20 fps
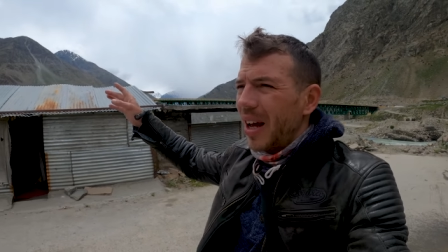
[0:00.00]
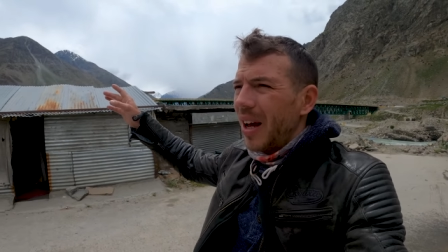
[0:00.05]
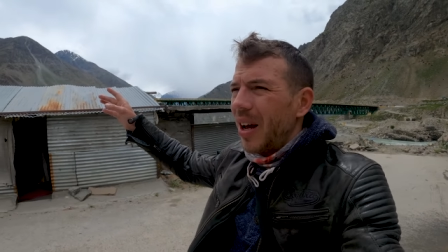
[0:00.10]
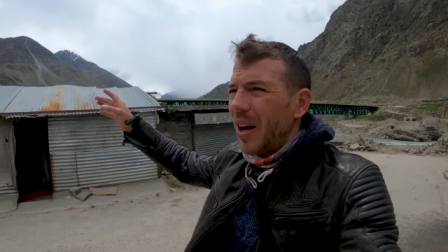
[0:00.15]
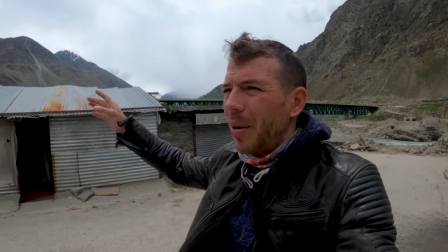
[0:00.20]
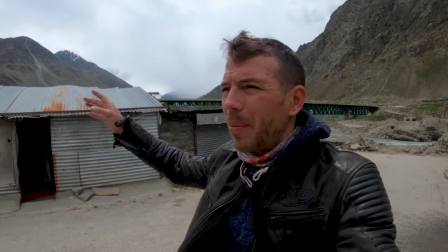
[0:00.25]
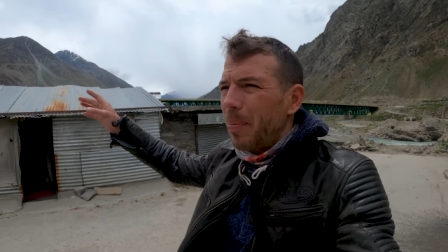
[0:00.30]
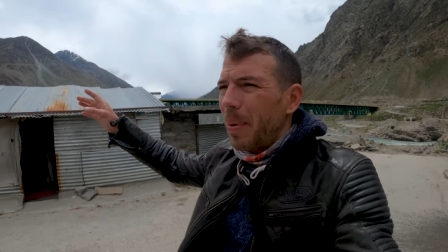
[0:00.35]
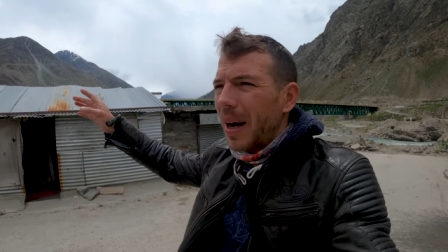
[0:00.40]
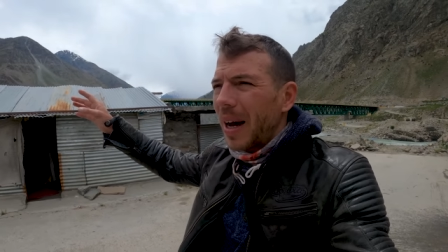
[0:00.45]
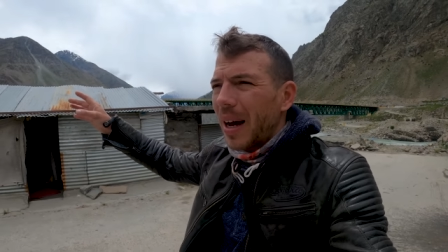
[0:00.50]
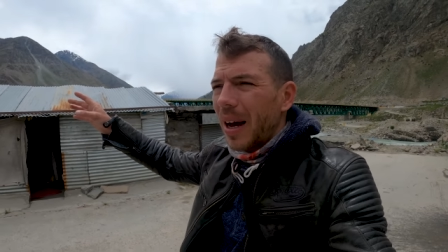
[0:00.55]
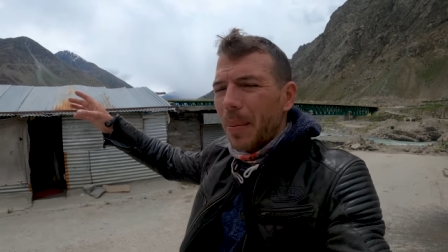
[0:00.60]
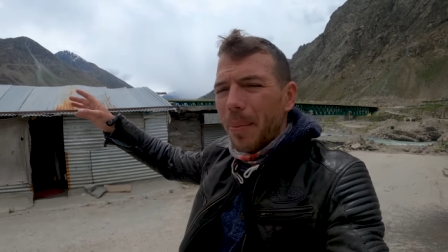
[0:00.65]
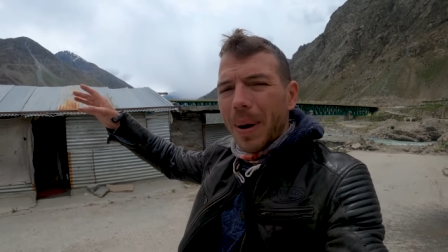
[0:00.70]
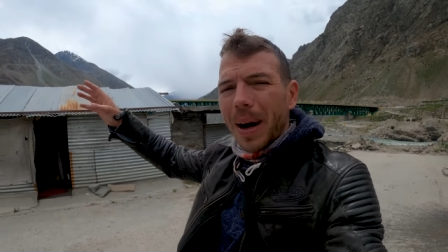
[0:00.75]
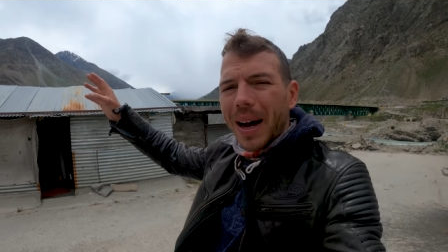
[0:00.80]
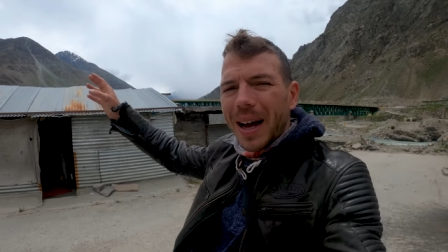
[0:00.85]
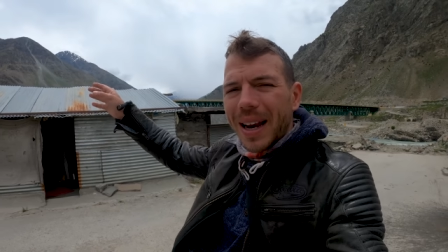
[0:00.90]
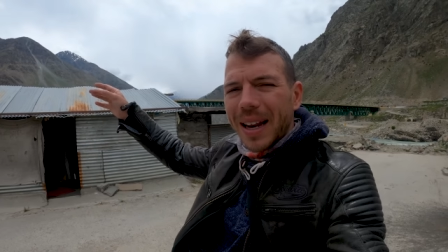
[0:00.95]

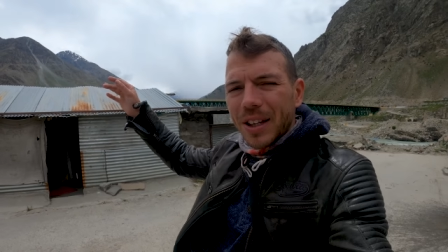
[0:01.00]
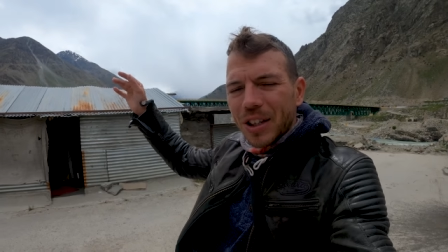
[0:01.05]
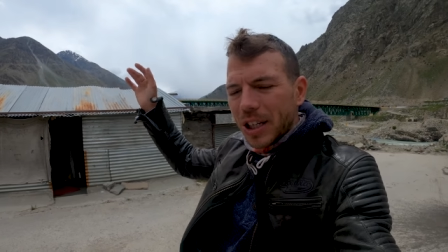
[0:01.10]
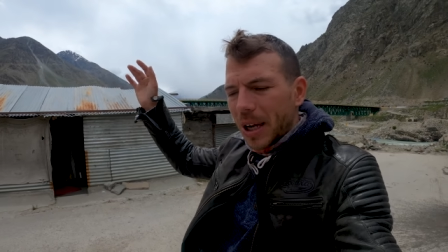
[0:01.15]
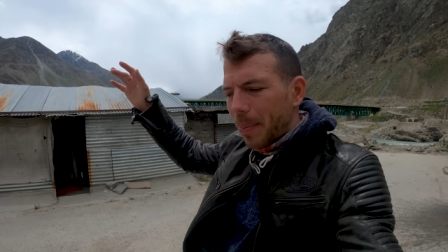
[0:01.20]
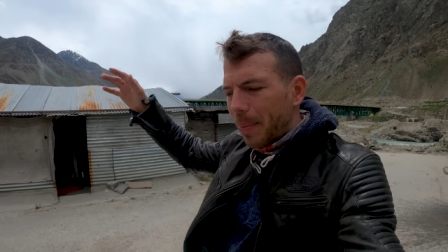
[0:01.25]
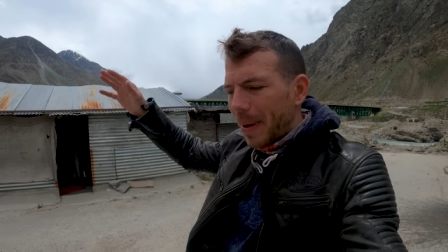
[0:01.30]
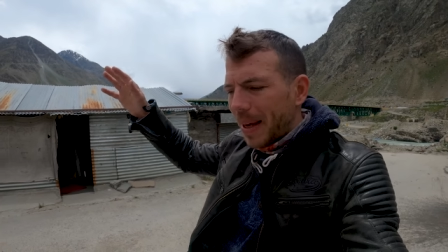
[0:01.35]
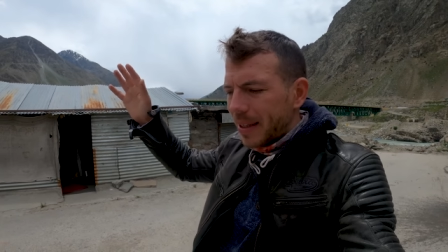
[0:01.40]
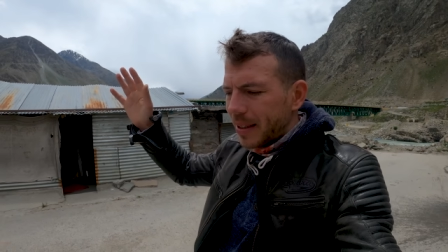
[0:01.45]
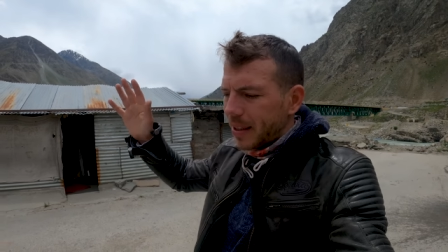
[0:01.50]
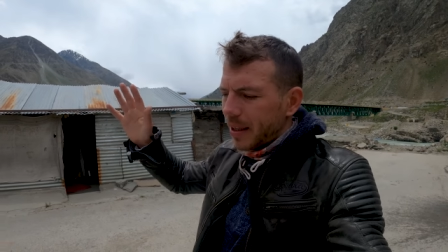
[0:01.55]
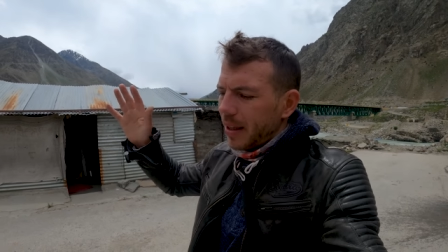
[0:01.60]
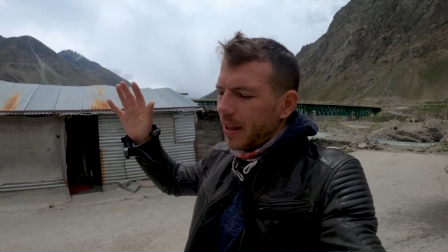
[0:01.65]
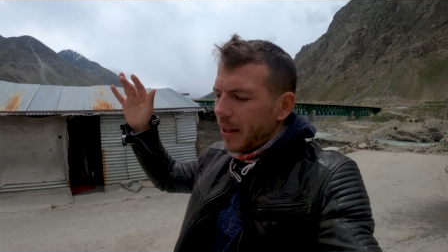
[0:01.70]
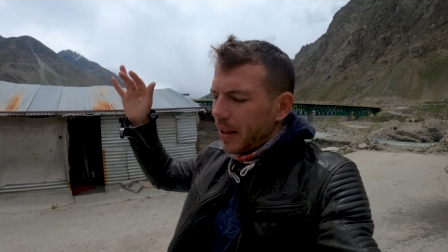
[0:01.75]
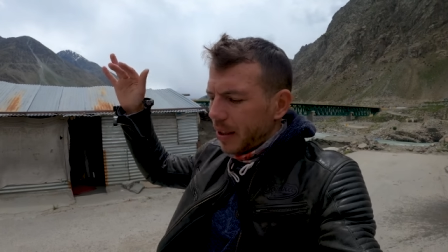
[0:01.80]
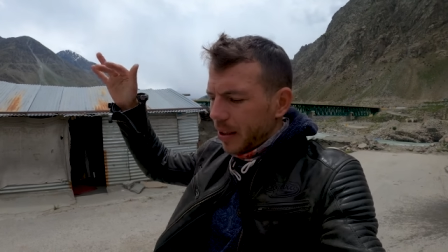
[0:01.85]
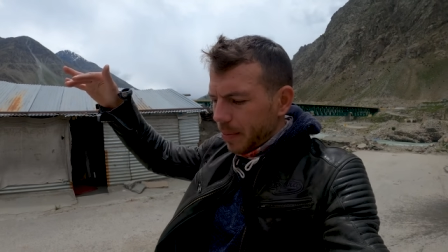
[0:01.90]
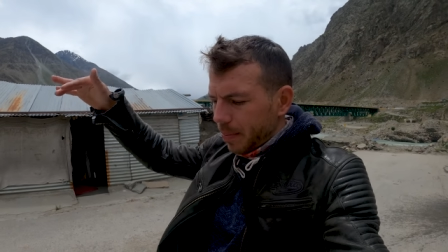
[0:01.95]
Baralacha Pass.
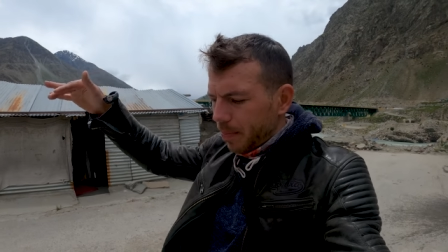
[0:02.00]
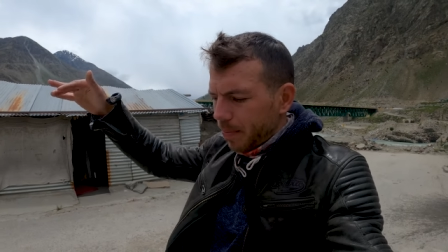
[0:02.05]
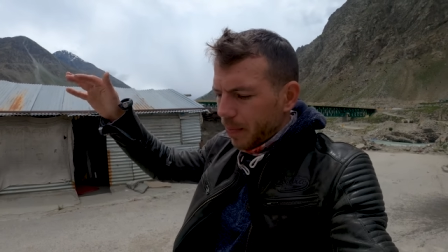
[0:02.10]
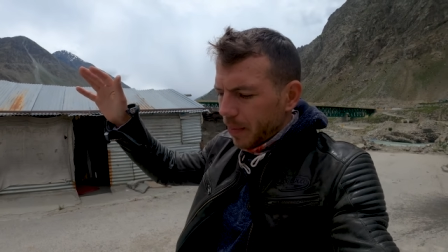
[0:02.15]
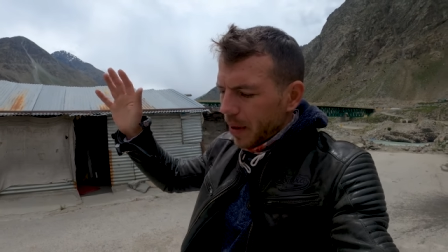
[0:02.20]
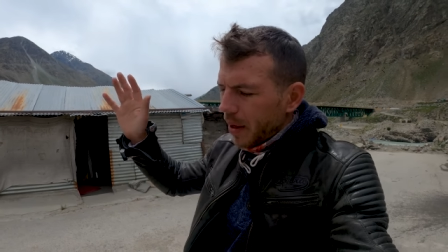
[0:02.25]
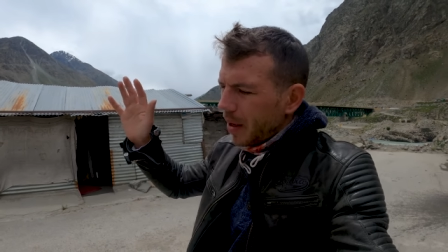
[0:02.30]
There is